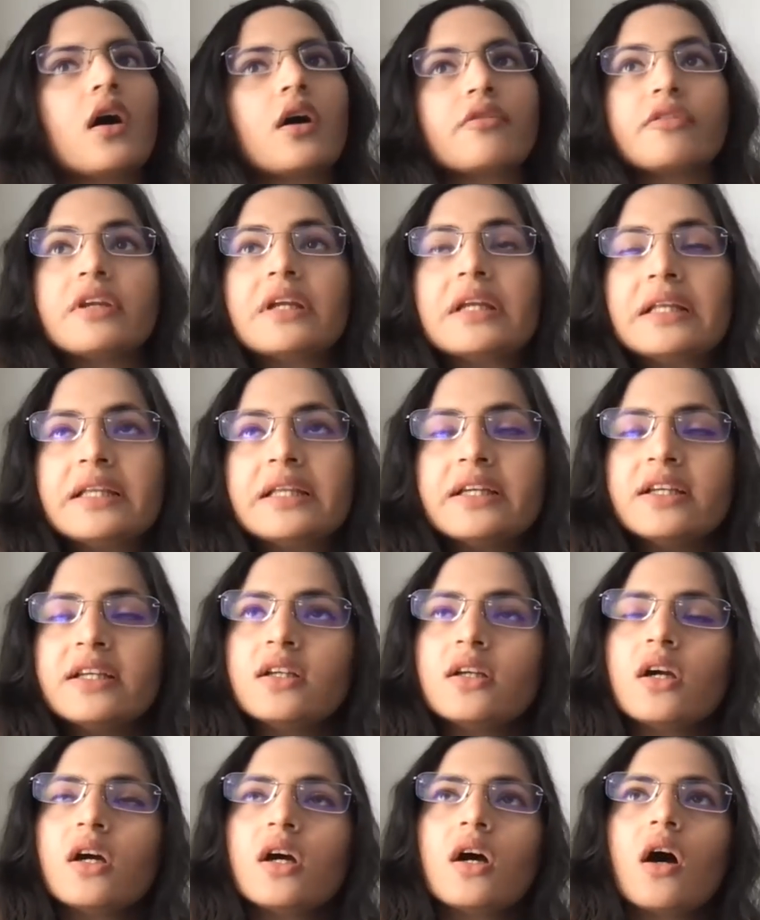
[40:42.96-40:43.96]

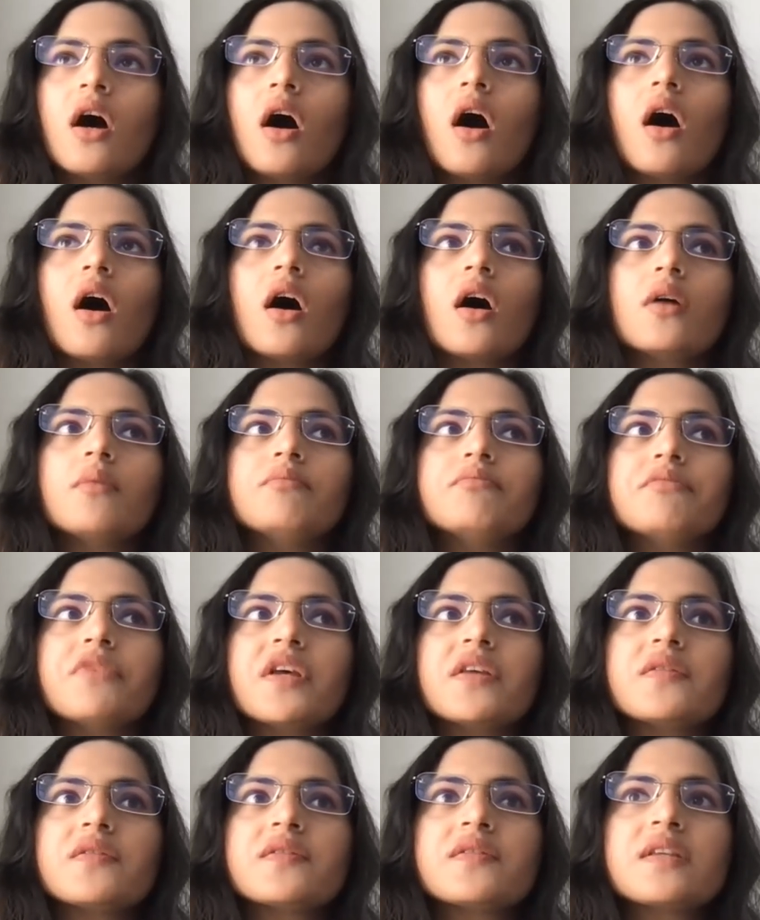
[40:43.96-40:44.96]
really
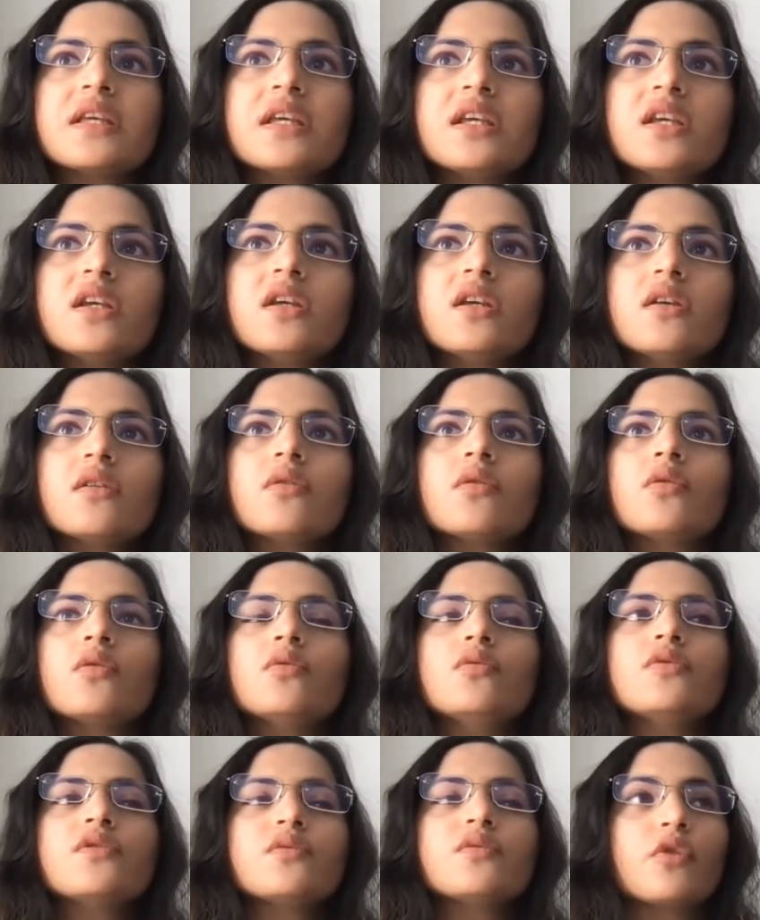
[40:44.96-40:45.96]
see
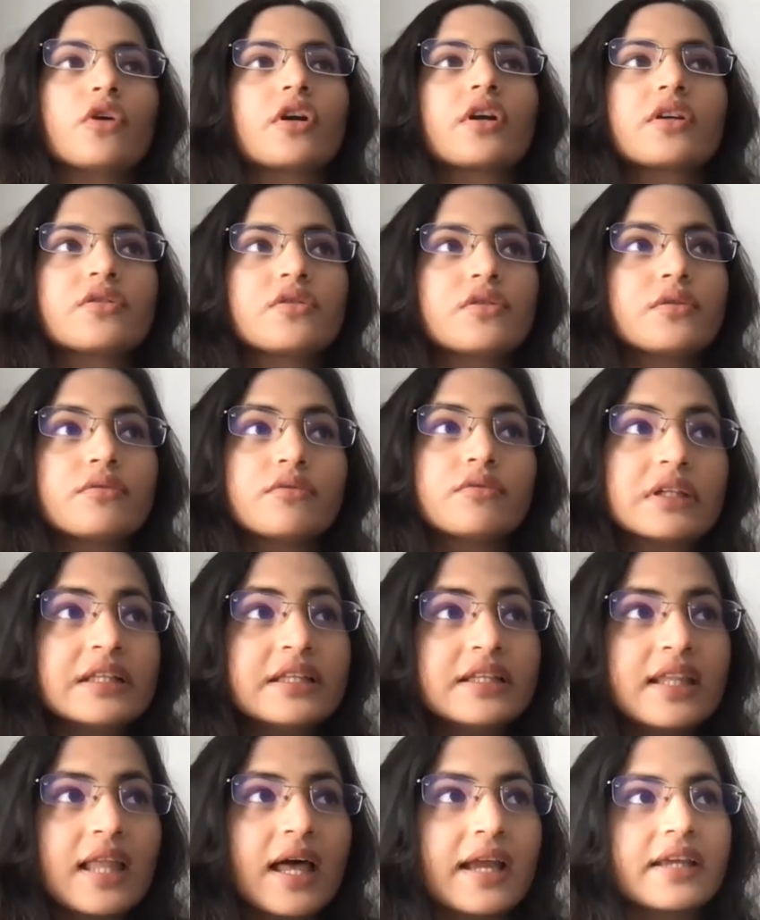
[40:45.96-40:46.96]
whose work do you
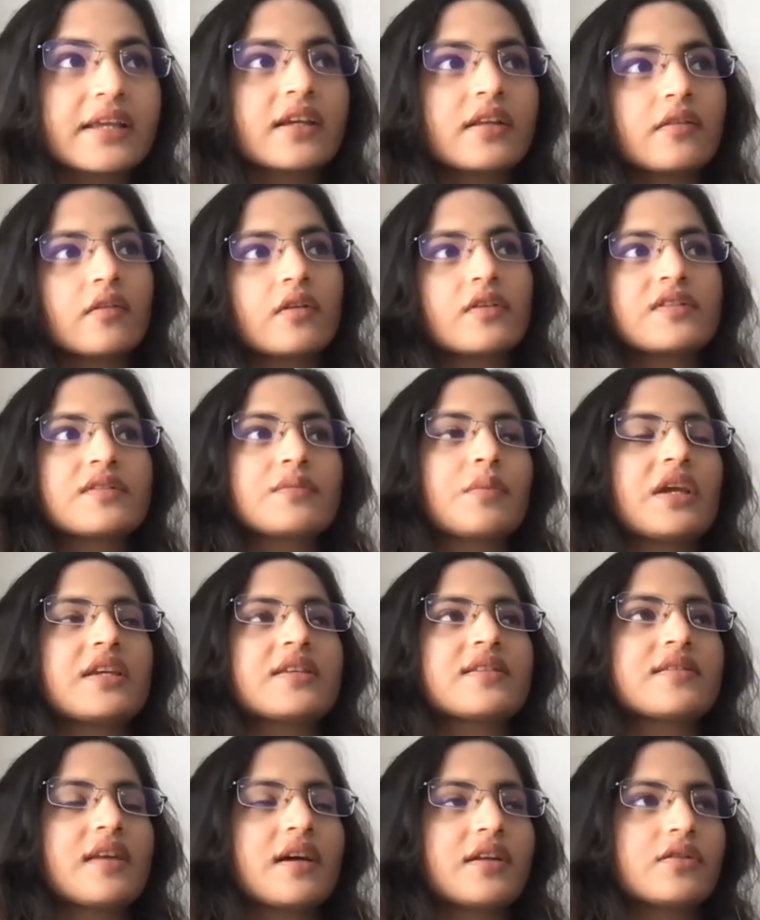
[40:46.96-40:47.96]
really like in the
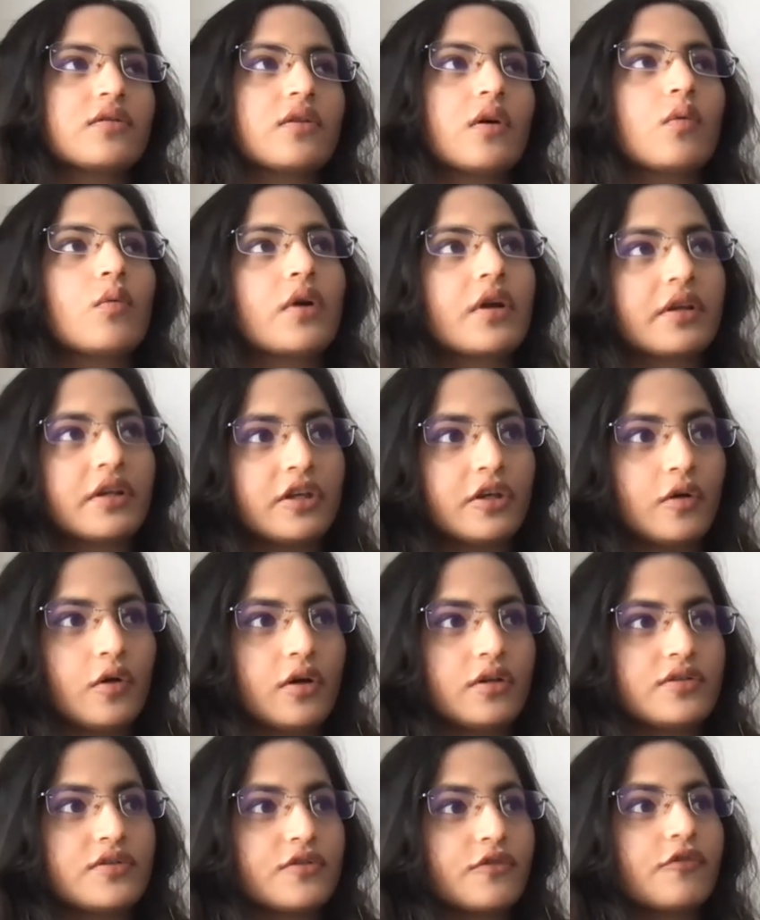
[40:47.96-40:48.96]
space that you are working
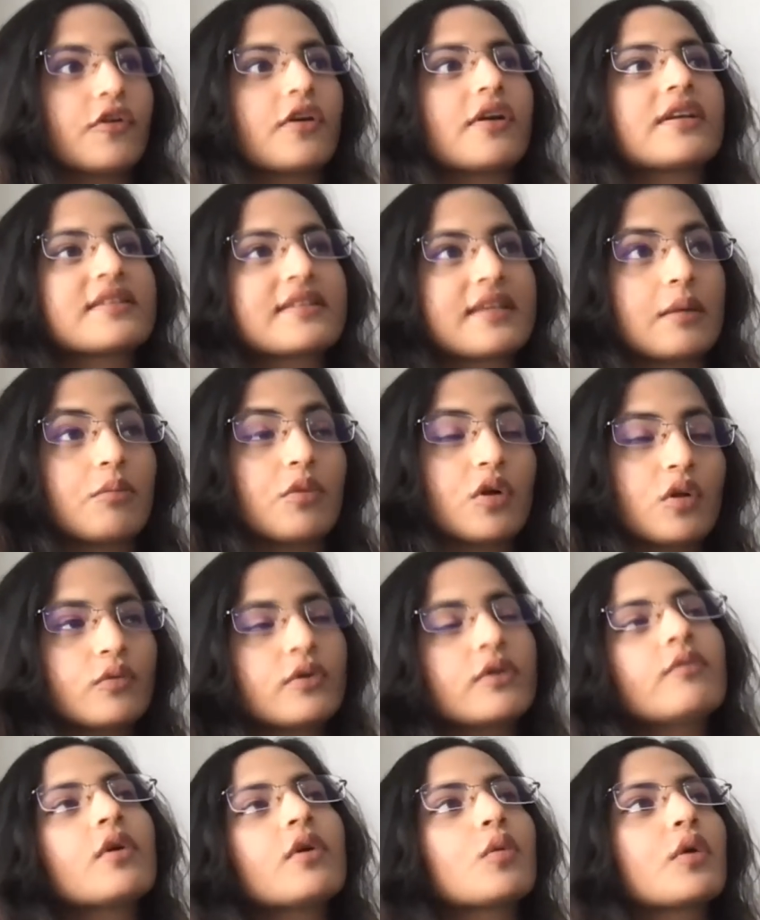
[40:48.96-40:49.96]
on. So for example,
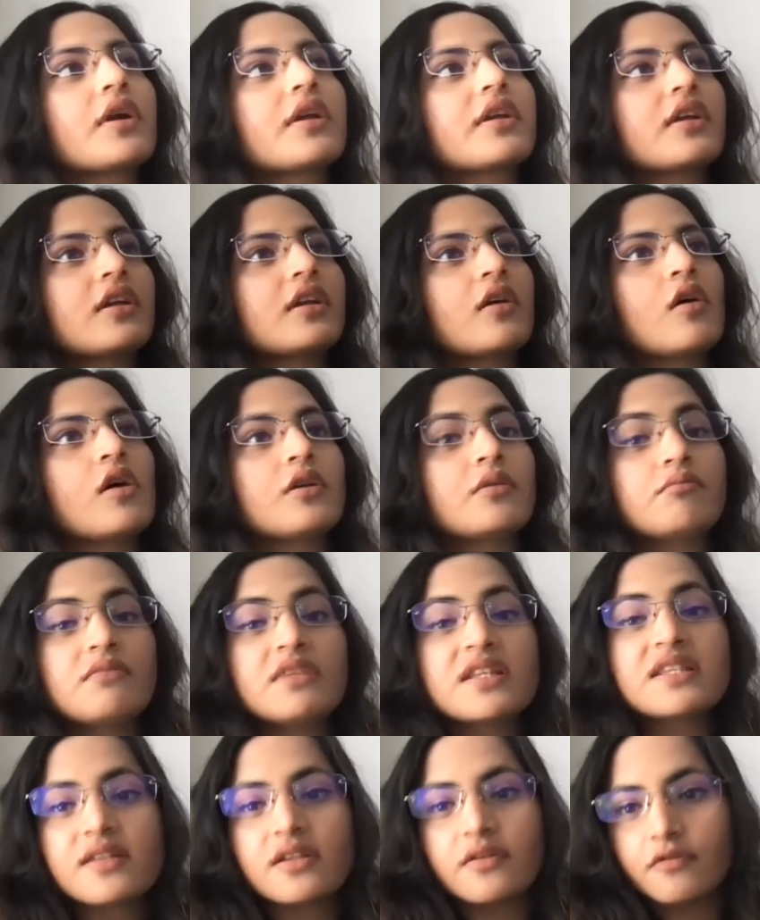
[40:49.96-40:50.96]
we were working on
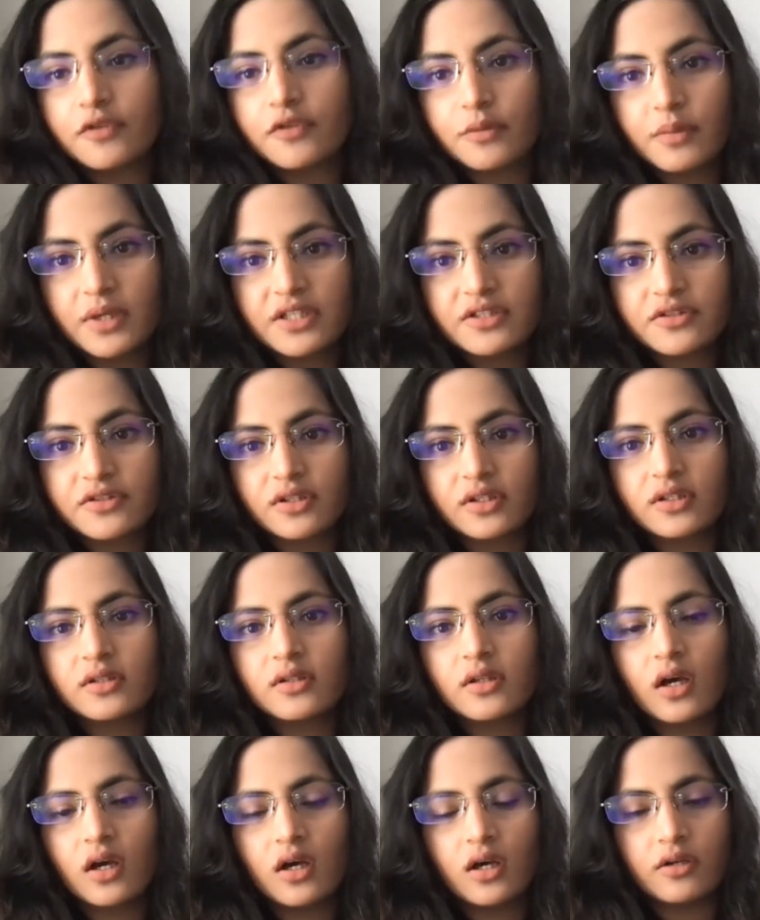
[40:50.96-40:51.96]

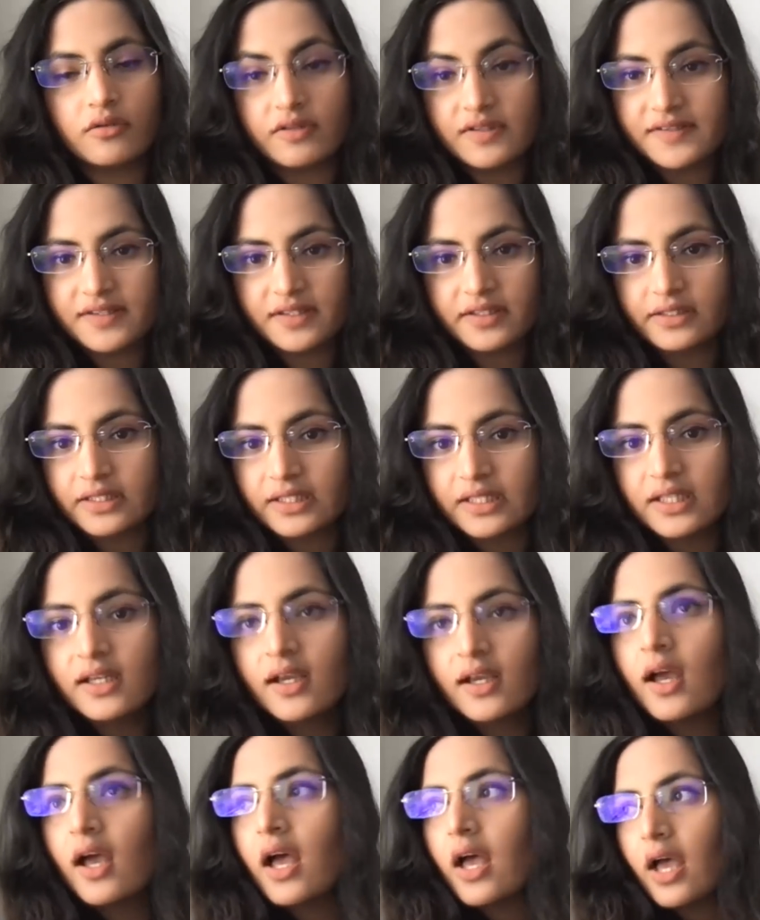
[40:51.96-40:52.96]
misinformation recently,
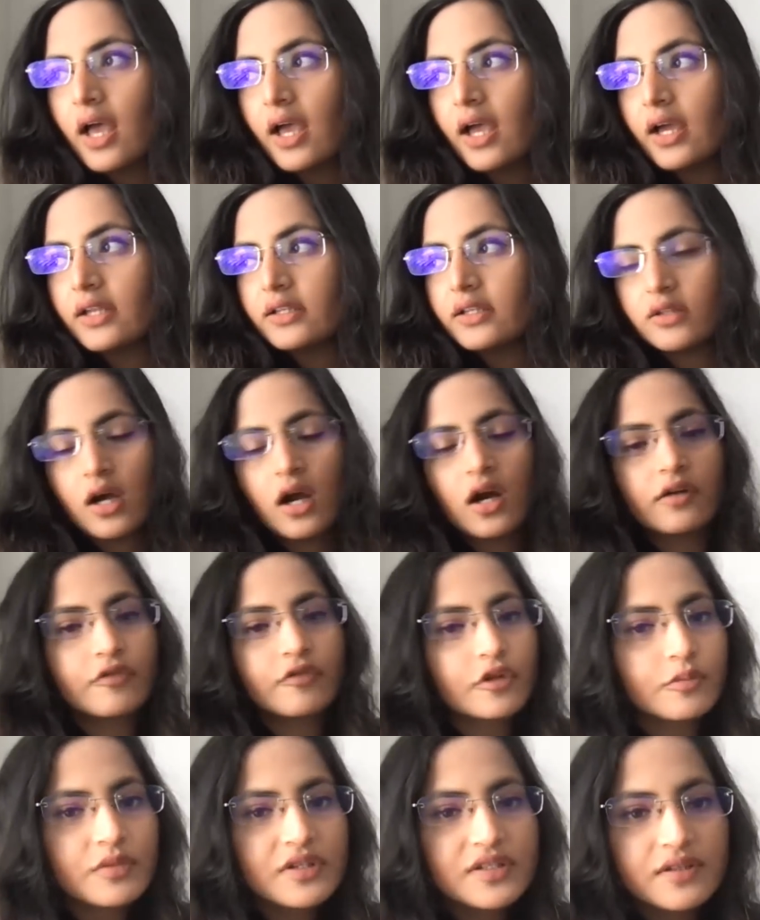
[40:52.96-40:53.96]
and
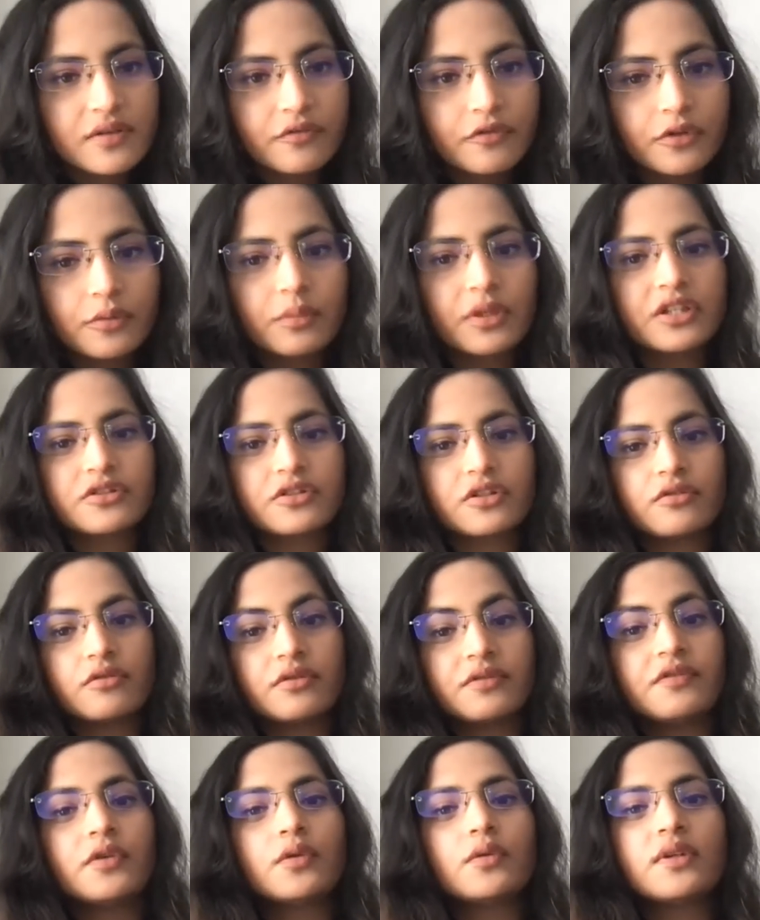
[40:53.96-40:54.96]
Harvard Misinformation
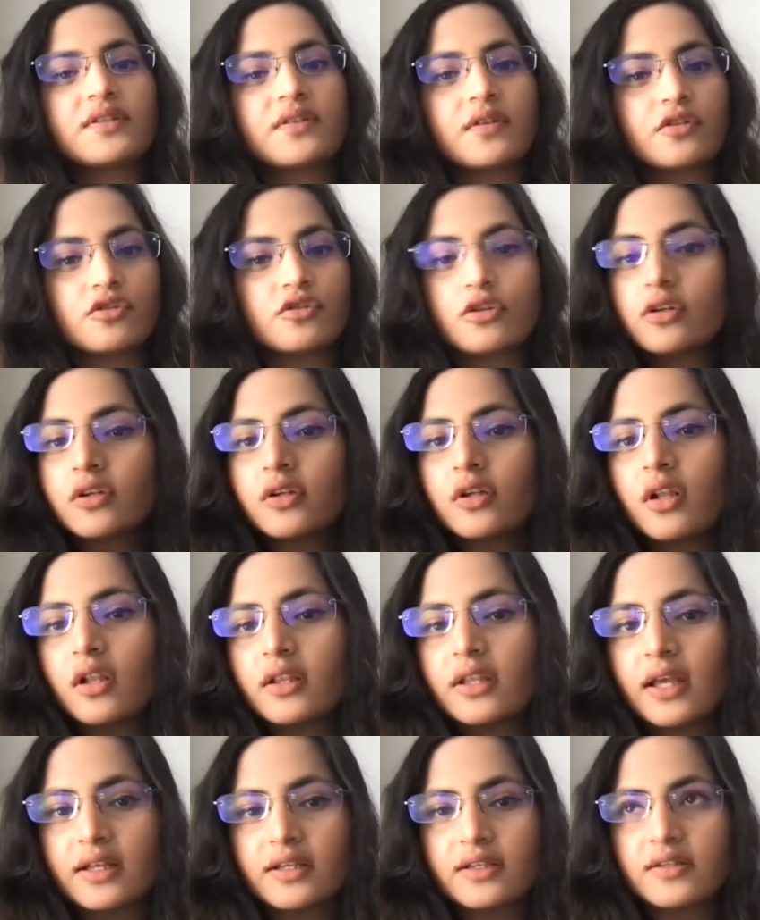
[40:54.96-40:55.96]
Review is a
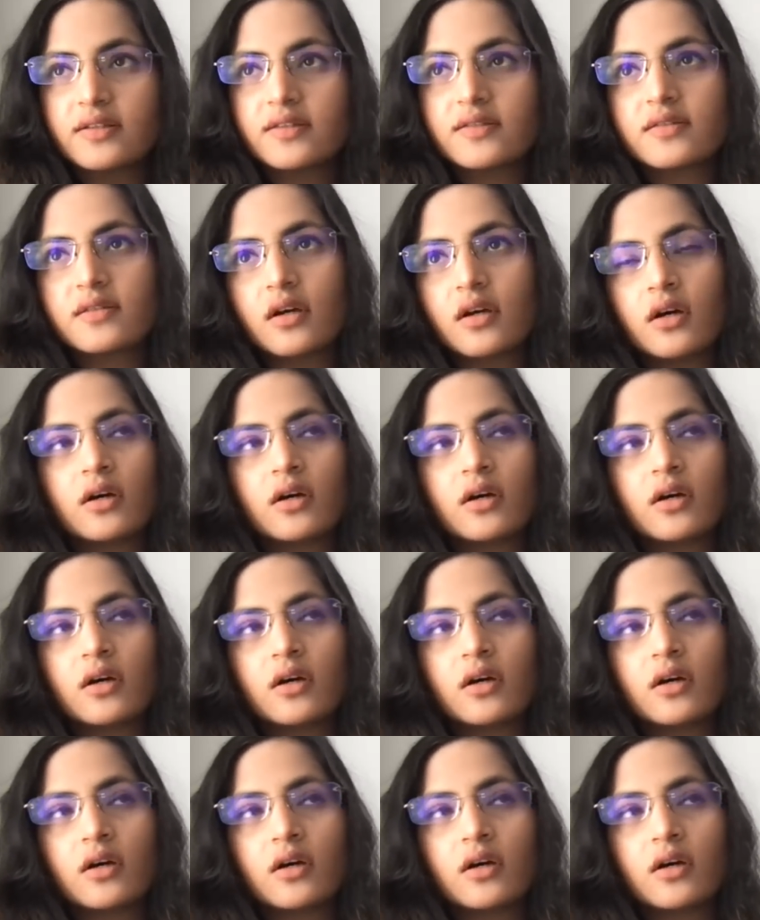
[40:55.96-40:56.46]
journal that is